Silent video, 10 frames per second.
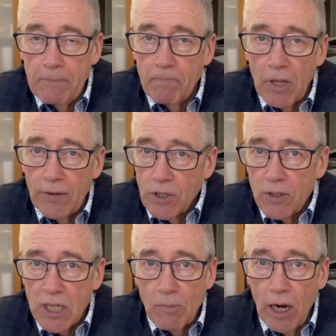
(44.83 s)
I've seen
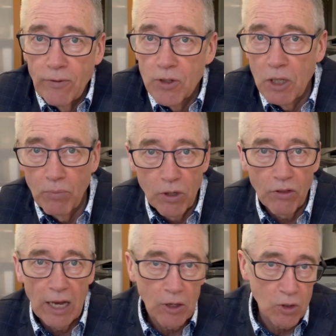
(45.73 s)
some offers they put
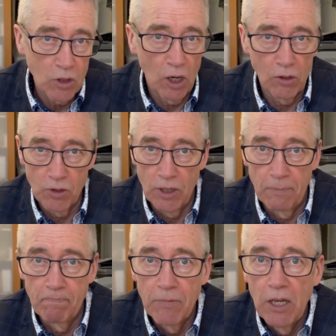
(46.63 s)
$1,000 in,
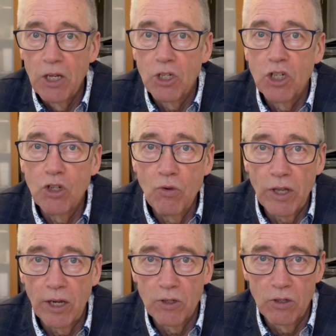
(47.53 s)

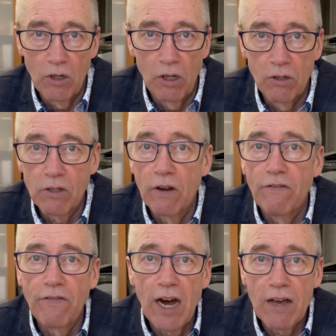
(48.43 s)
$2,000,
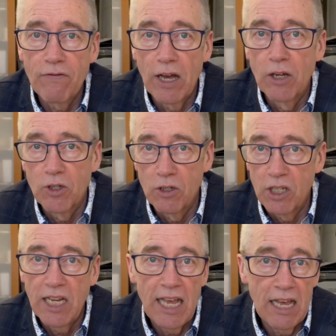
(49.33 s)
$5,000,
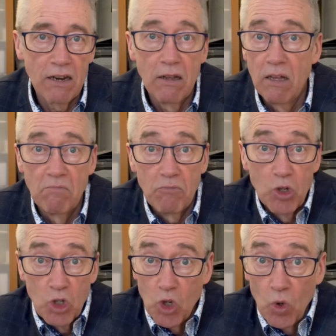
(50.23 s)
$10,000. There's
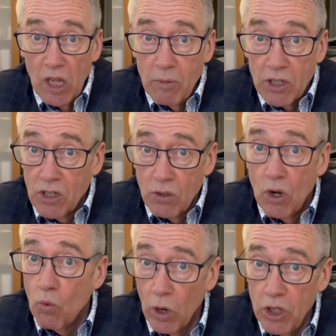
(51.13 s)
no limit to
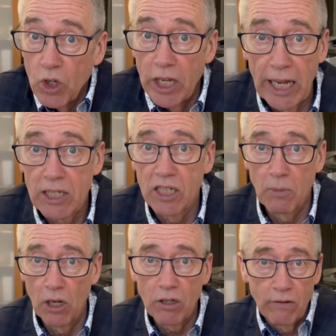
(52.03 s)
what you can actually be
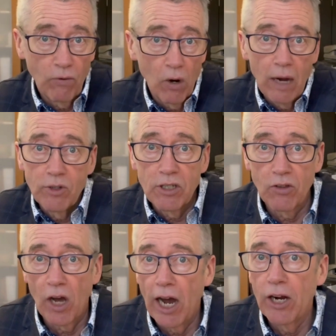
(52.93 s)
looking for. Obviously, the
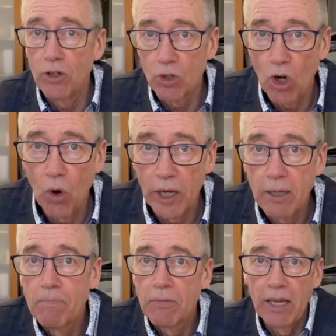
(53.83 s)
higher you're going,
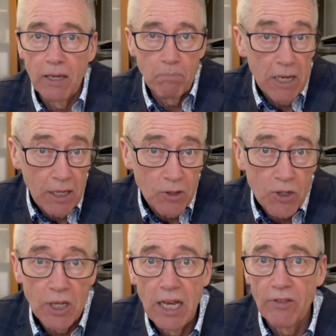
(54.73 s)
it means
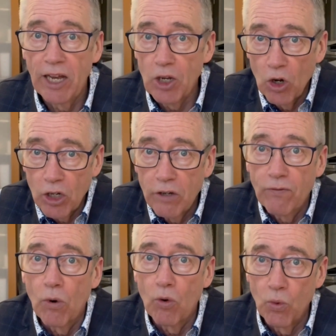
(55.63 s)
that you're looking
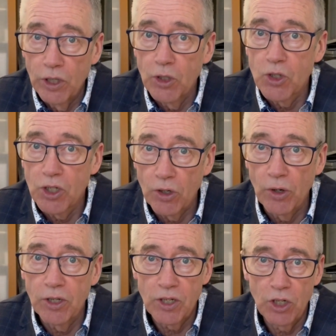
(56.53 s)
for a real
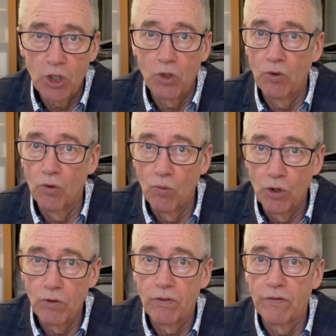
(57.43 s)
serious issue, the
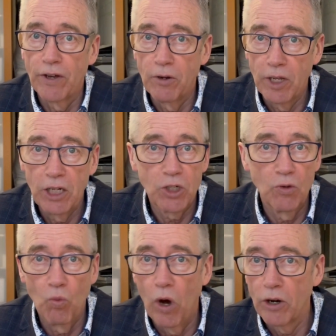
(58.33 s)
roof, the foundation,
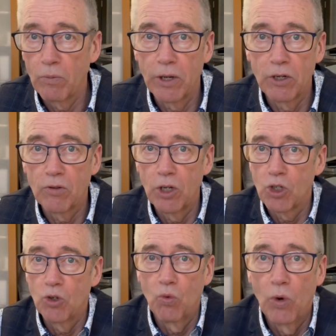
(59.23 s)
water penetration,
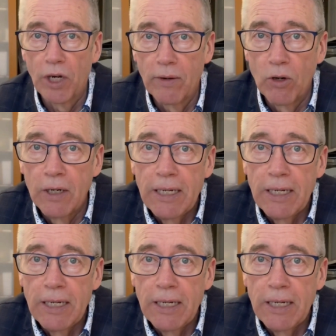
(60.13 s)
or whatever.